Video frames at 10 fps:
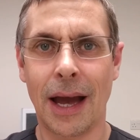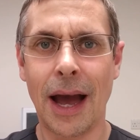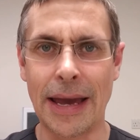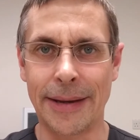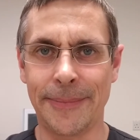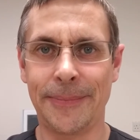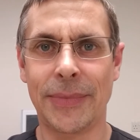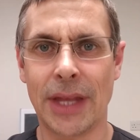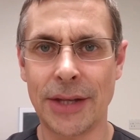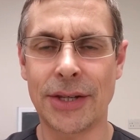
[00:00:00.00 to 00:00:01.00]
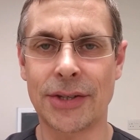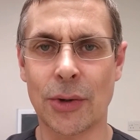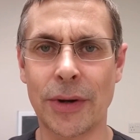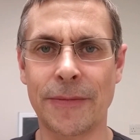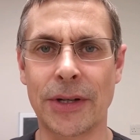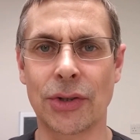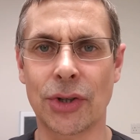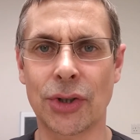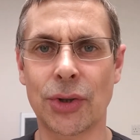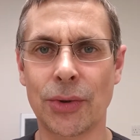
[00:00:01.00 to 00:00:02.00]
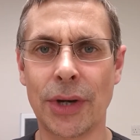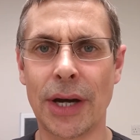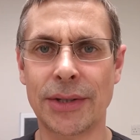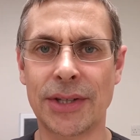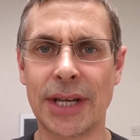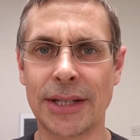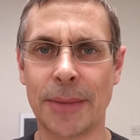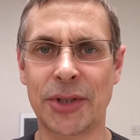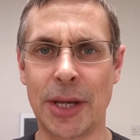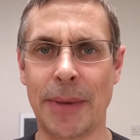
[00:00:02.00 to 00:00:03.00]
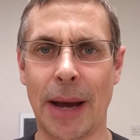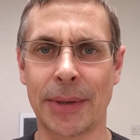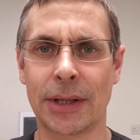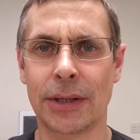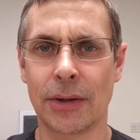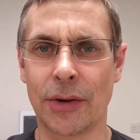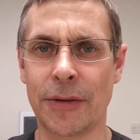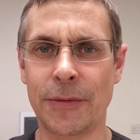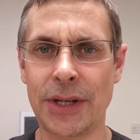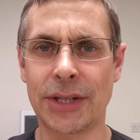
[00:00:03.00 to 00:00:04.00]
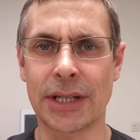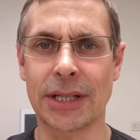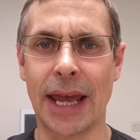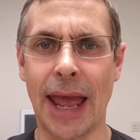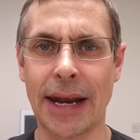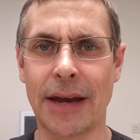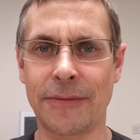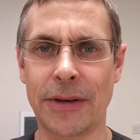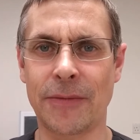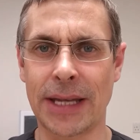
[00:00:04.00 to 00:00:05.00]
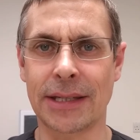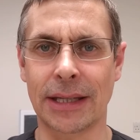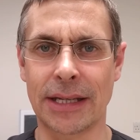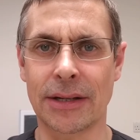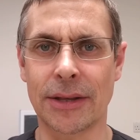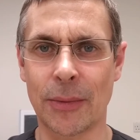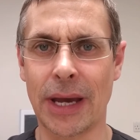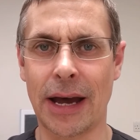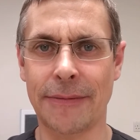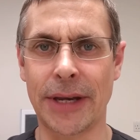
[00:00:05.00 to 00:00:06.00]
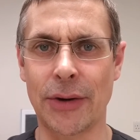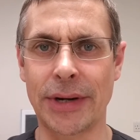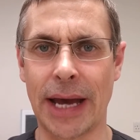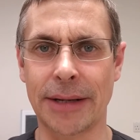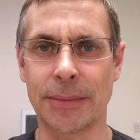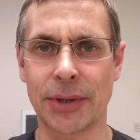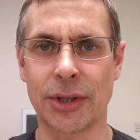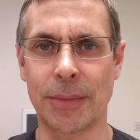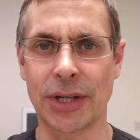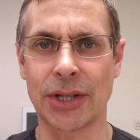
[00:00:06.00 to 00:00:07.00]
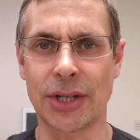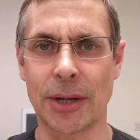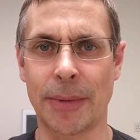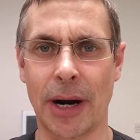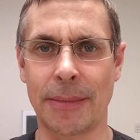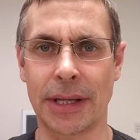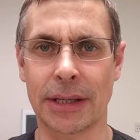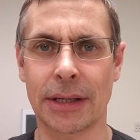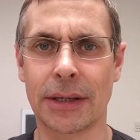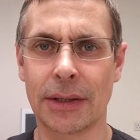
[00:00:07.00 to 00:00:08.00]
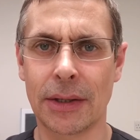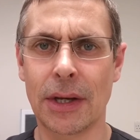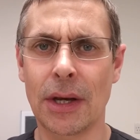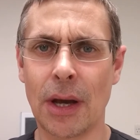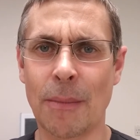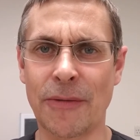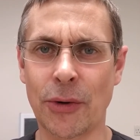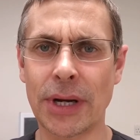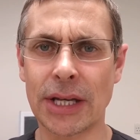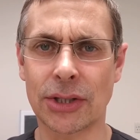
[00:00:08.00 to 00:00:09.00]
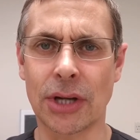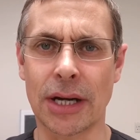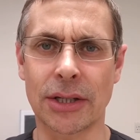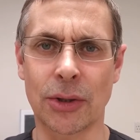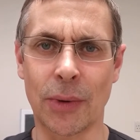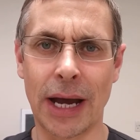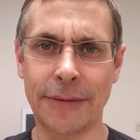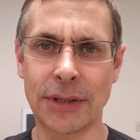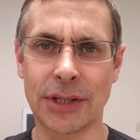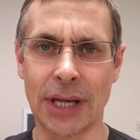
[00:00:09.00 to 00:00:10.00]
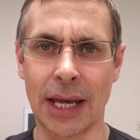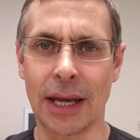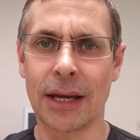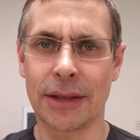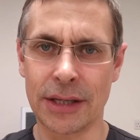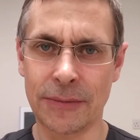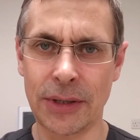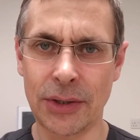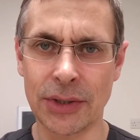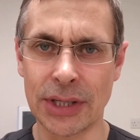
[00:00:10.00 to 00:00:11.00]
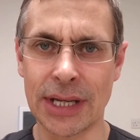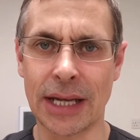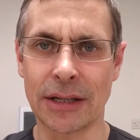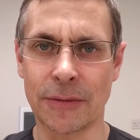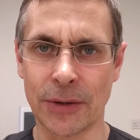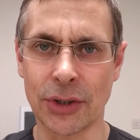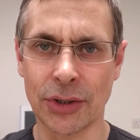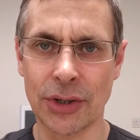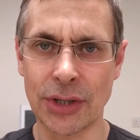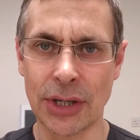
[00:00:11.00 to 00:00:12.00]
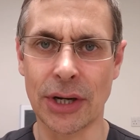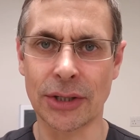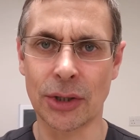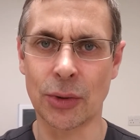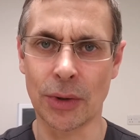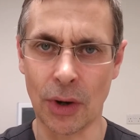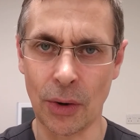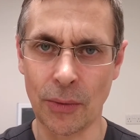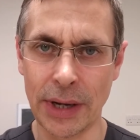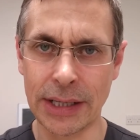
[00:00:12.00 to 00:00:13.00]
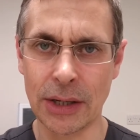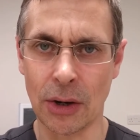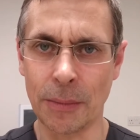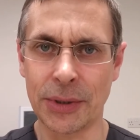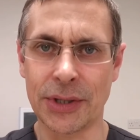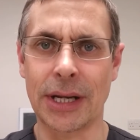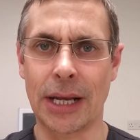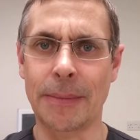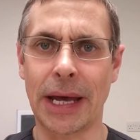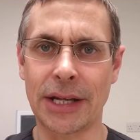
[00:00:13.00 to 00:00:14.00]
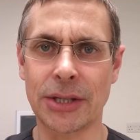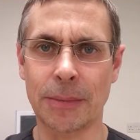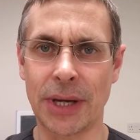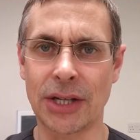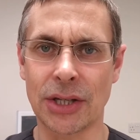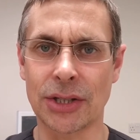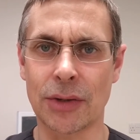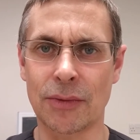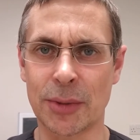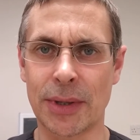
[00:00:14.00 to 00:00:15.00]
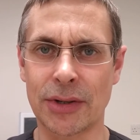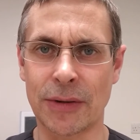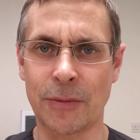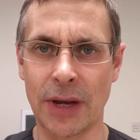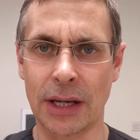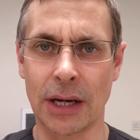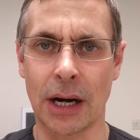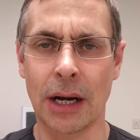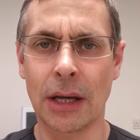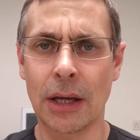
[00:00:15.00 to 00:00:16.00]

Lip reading: Hi, this is a quick video to show you how to set up CPAP on the V60 NIV ventilator that we have here in Addenbrook's emergency department. Before I get started though, I have to say this video is intended for doctors and nurses who are already competent in managing patients in respiratory failure